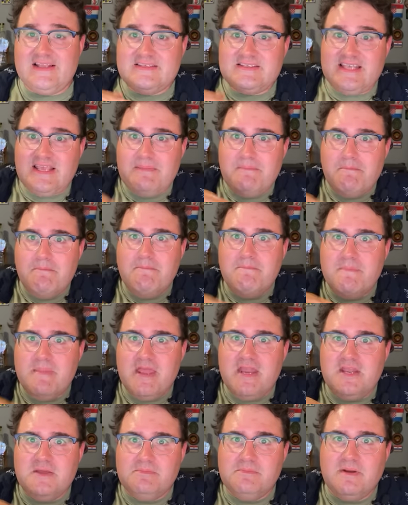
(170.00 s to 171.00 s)
is the
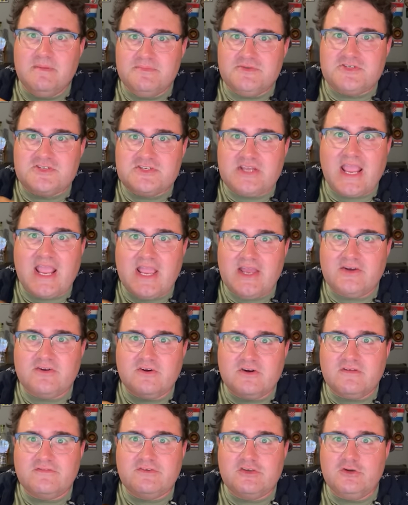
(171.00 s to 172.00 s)
minimum
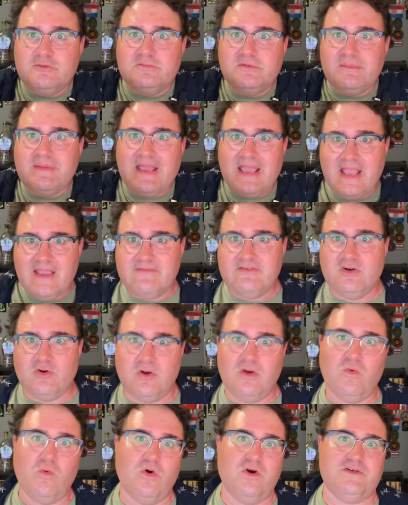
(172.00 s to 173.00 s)
standard of human behavior
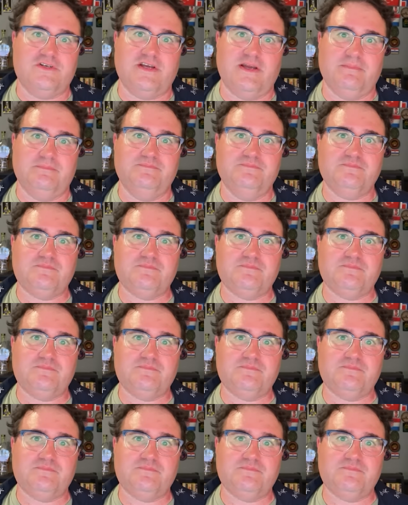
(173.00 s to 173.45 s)
during wartime.